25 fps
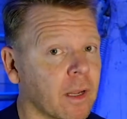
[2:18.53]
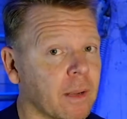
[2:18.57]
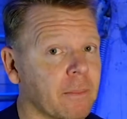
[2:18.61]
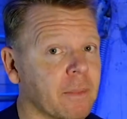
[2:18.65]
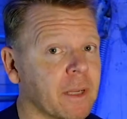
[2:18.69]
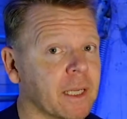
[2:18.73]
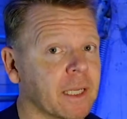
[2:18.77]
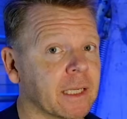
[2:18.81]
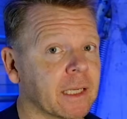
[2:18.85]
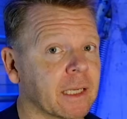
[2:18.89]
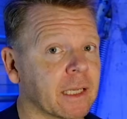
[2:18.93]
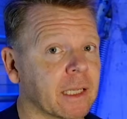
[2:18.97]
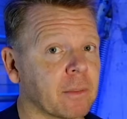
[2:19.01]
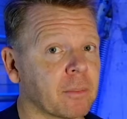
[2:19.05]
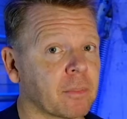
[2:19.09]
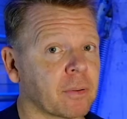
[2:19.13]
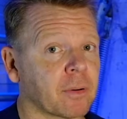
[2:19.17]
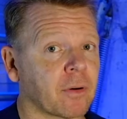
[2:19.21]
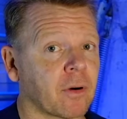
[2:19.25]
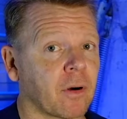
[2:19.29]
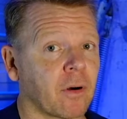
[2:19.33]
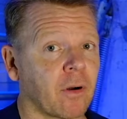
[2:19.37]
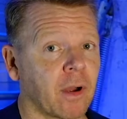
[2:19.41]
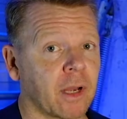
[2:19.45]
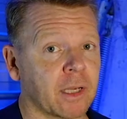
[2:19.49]
immediately
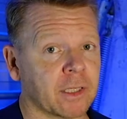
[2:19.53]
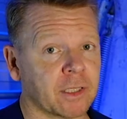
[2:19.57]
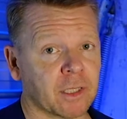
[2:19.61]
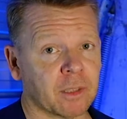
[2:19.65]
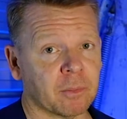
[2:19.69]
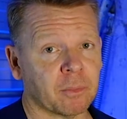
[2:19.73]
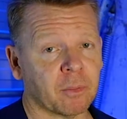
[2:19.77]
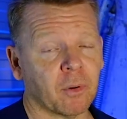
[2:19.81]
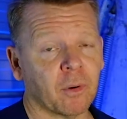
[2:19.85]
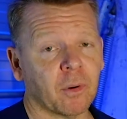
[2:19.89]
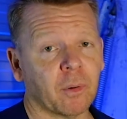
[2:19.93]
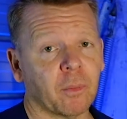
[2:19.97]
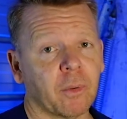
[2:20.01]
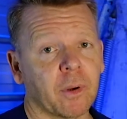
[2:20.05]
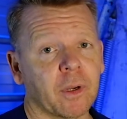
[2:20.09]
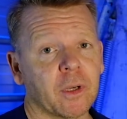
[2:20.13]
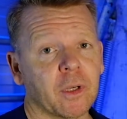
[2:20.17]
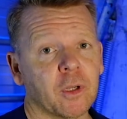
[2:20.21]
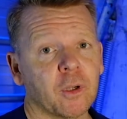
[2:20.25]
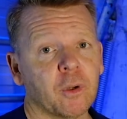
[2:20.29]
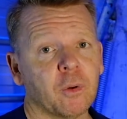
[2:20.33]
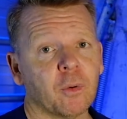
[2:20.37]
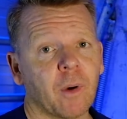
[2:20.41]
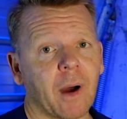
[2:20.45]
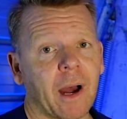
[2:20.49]
prior to the point
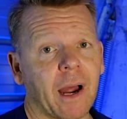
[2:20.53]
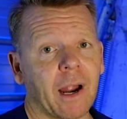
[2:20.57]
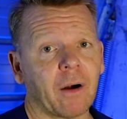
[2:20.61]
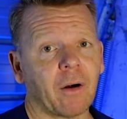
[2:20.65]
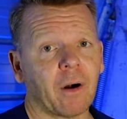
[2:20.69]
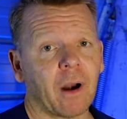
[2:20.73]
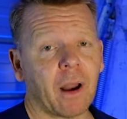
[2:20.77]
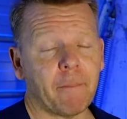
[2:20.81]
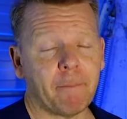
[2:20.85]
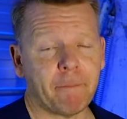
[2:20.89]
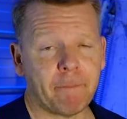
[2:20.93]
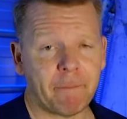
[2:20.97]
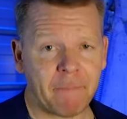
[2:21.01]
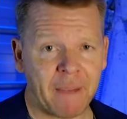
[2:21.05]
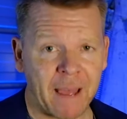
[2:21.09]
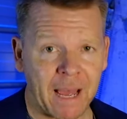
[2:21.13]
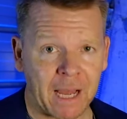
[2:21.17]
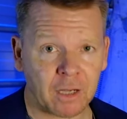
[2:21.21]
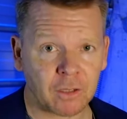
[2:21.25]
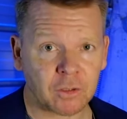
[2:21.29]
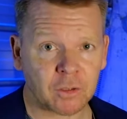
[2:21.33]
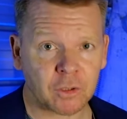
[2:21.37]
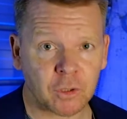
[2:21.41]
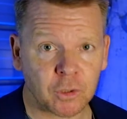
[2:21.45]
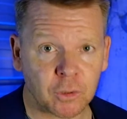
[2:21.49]
when you are
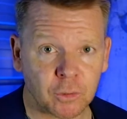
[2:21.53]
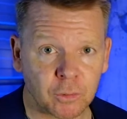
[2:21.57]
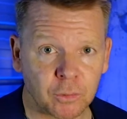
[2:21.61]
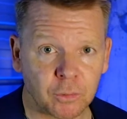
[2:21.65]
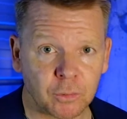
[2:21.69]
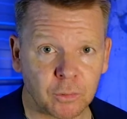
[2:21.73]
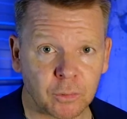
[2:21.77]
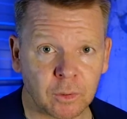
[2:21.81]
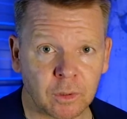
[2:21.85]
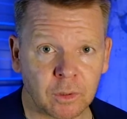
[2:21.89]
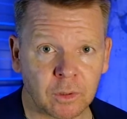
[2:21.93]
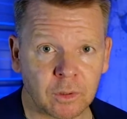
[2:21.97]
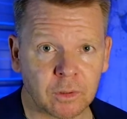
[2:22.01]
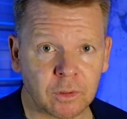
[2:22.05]
about to